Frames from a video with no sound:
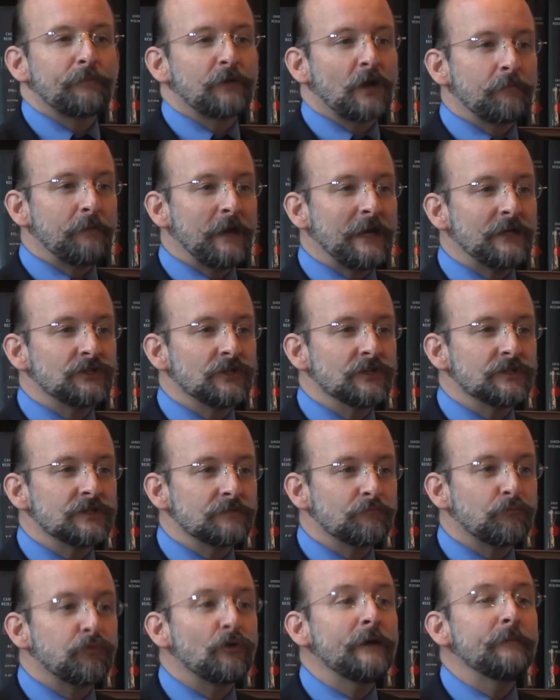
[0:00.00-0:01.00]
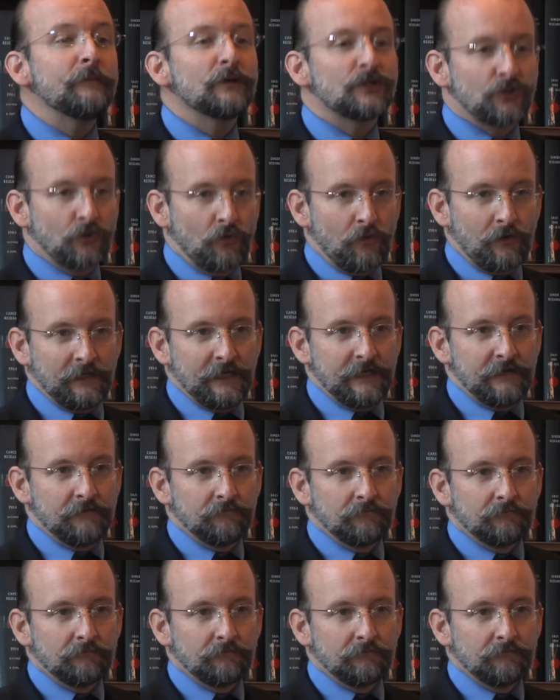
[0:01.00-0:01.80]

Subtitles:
our patients prematurely,